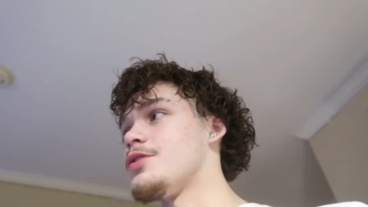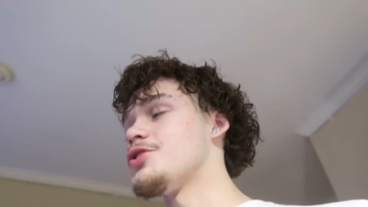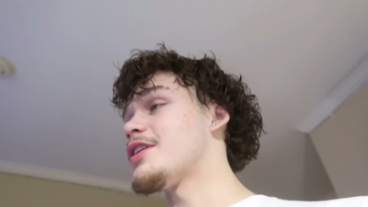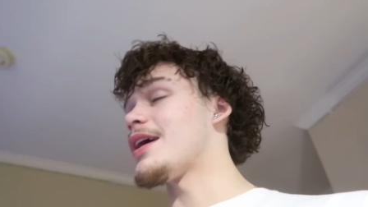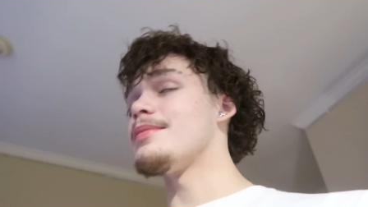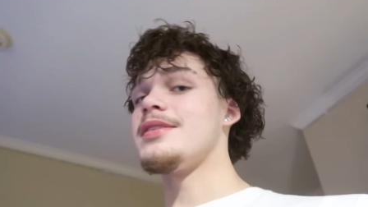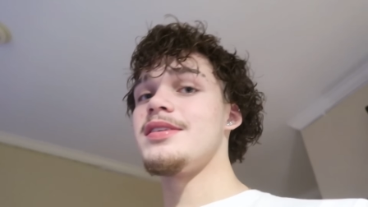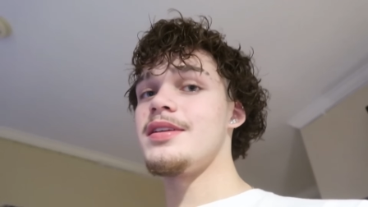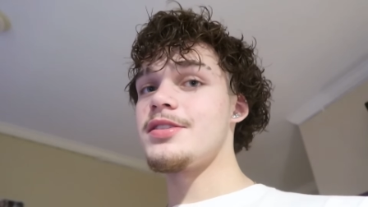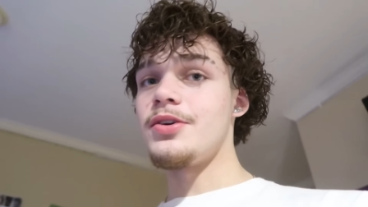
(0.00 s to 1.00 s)
You know, she came to
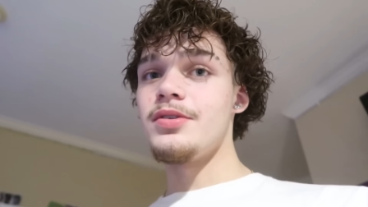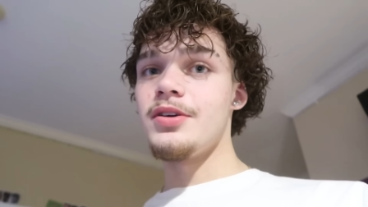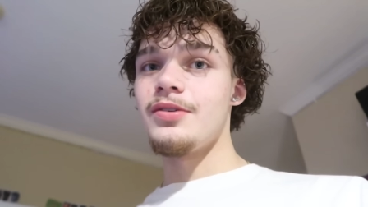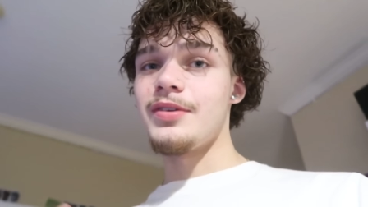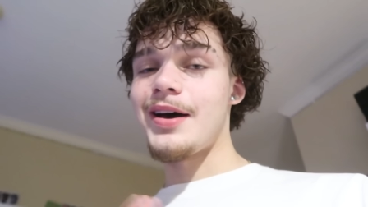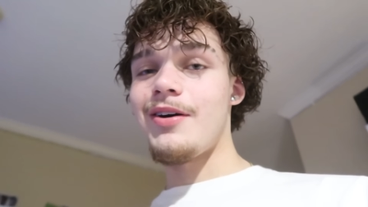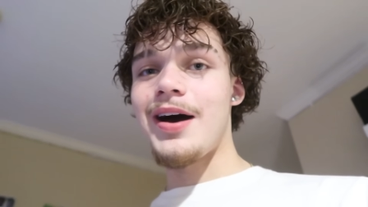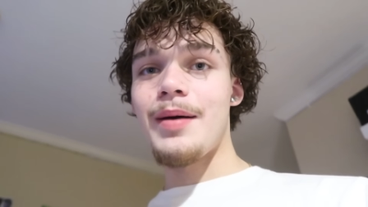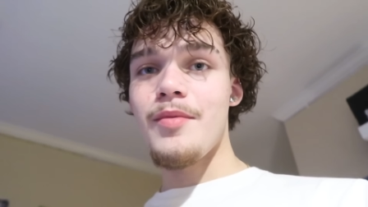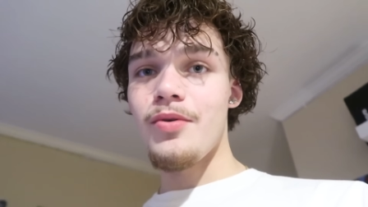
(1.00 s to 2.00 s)
San Antonio. Now
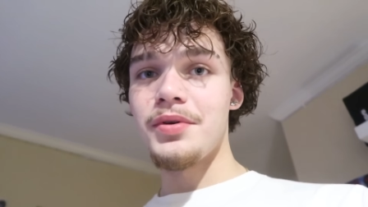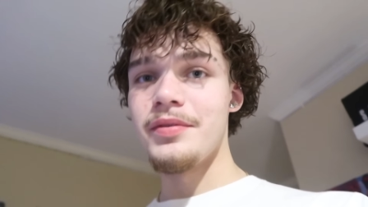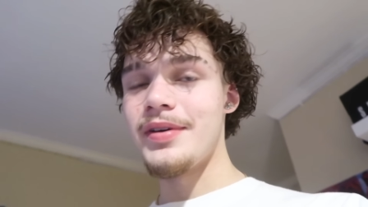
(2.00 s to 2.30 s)
I'm going to